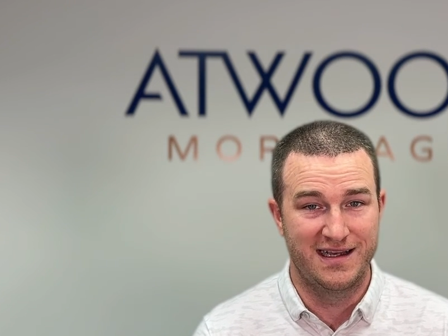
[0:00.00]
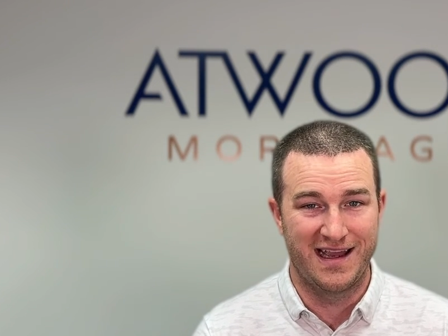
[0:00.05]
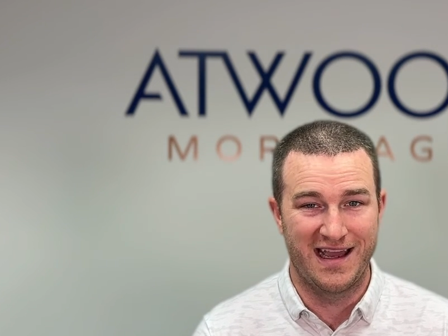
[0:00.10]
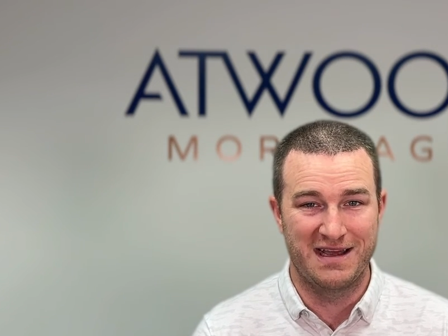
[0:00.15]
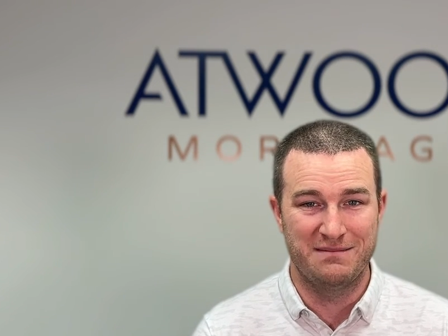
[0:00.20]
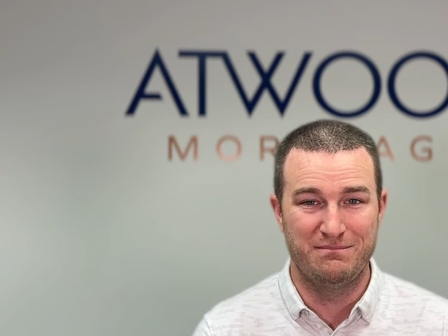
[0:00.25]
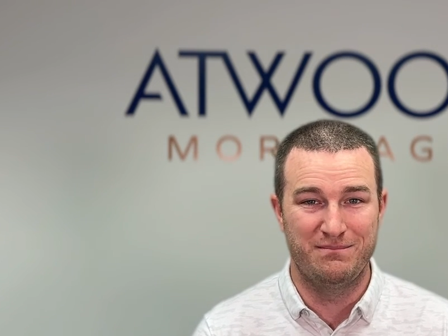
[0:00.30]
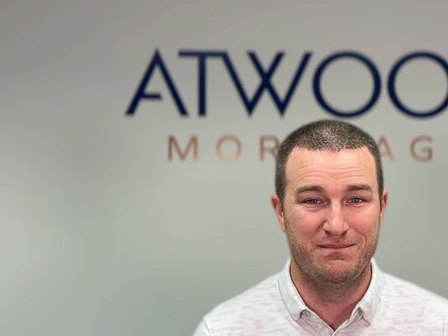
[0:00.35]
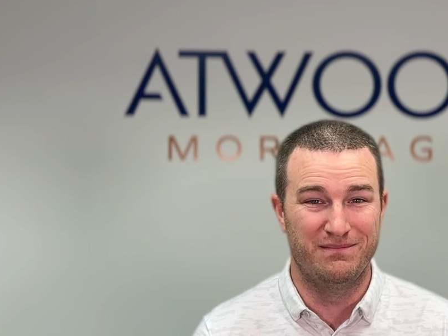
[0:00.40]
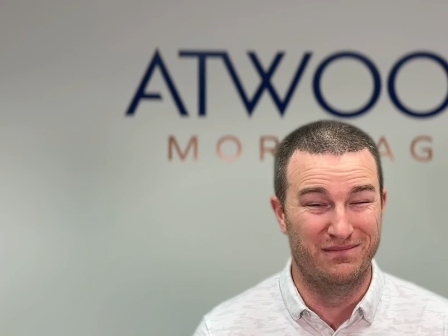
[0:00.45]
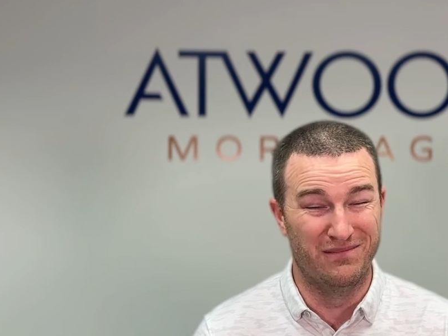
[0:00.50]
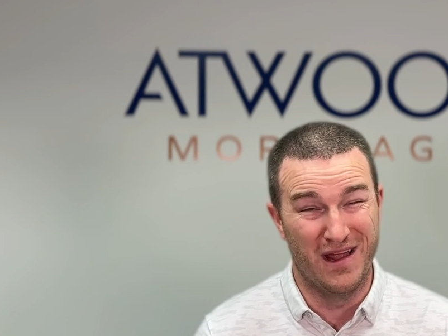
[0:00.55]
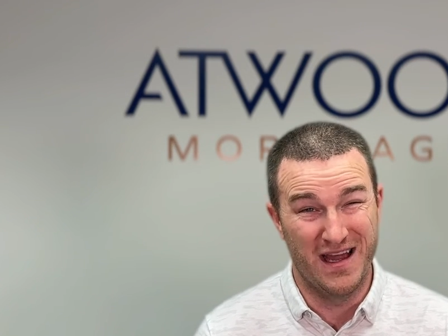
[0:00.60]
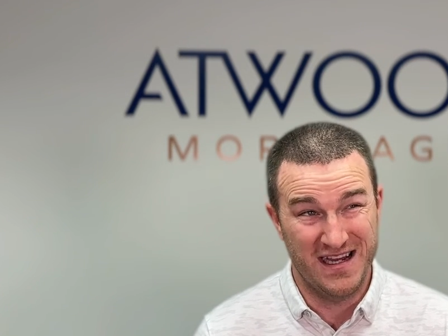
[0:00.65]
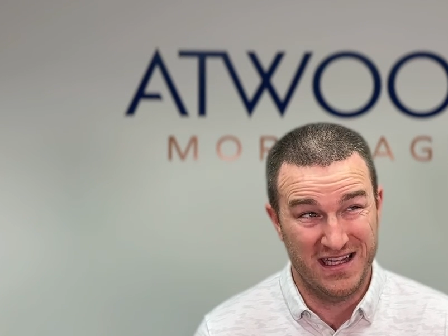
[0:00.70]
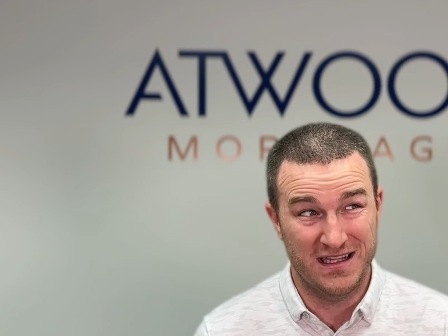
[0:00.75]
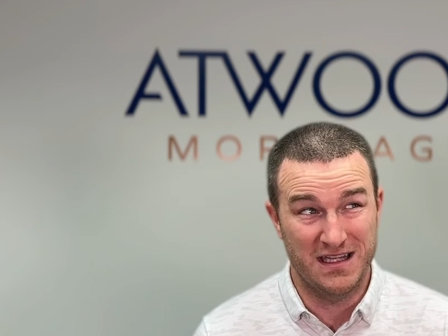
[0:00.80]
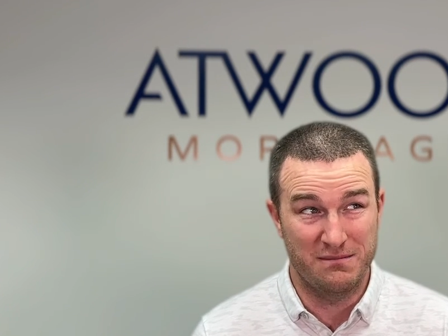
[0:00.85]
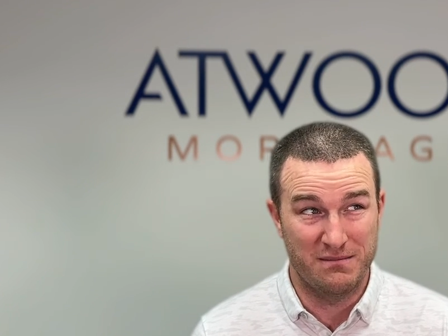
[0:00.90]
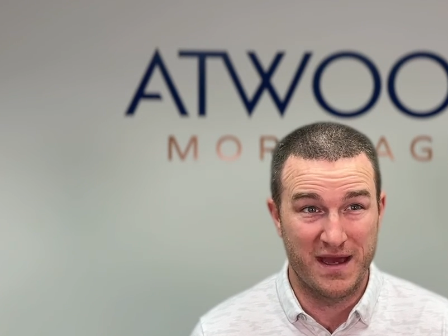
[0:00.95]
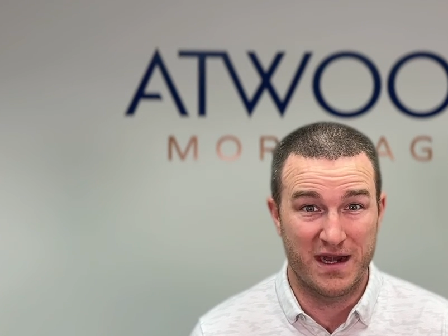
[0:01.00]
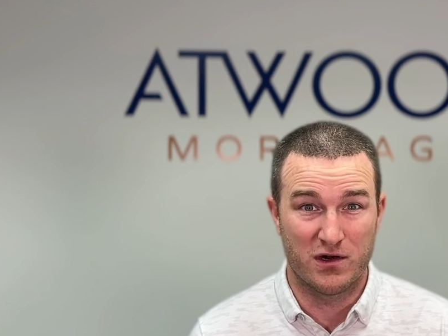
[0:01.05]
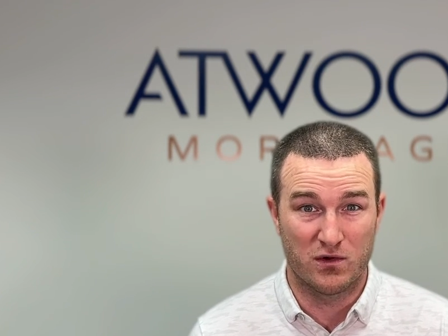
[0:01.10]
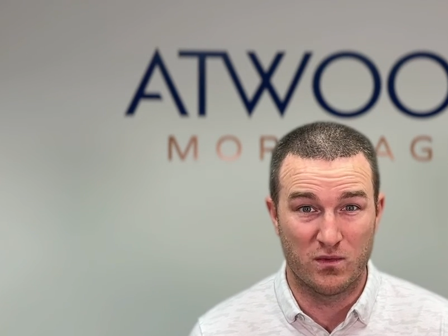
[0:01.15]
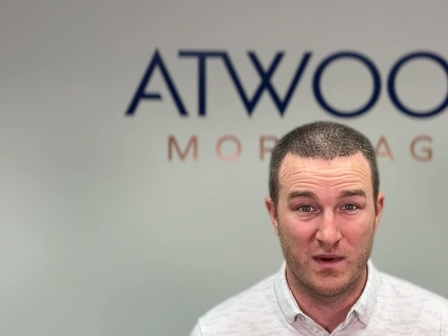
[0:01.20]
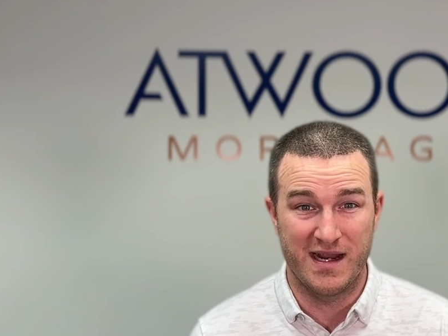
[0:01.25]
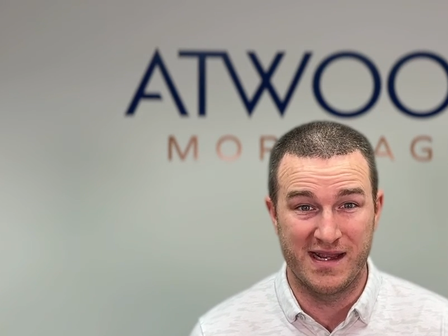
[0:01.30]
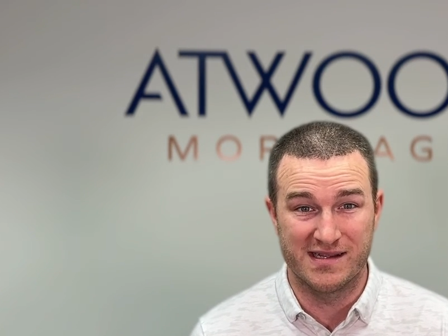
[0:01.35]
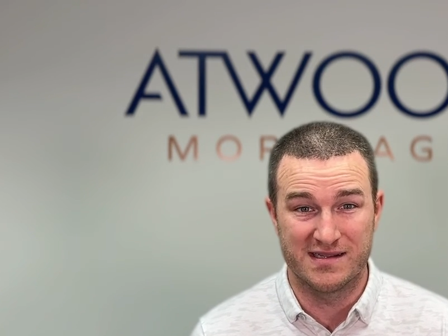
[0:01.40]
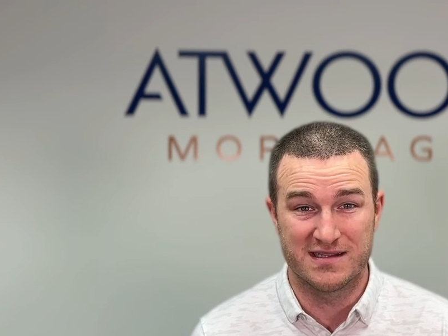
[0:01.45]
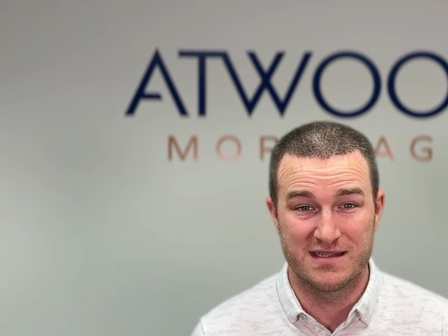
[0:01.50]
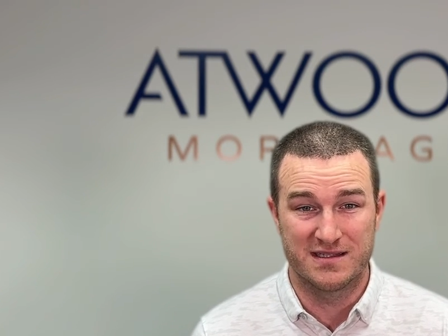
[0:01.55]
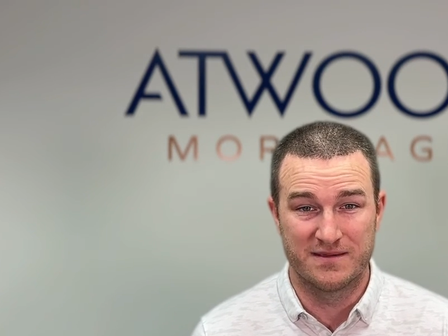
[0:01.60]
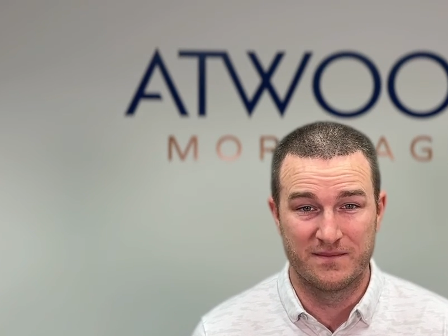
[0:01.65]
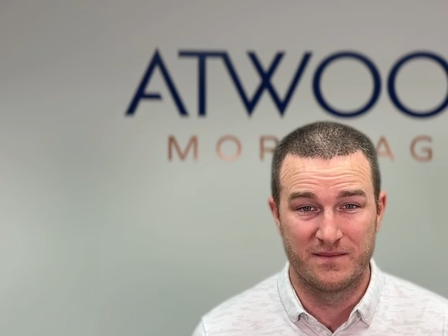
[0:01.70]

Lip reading: and likely better rates.